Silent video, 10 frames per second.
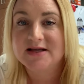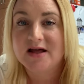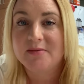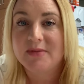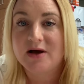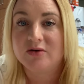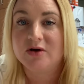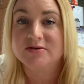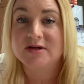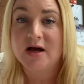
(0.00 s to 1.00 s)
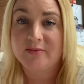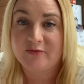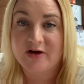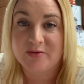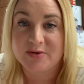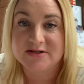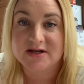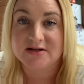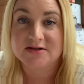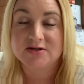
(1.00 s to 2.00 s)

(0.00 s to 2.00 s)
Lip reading: that amount goes up 5%.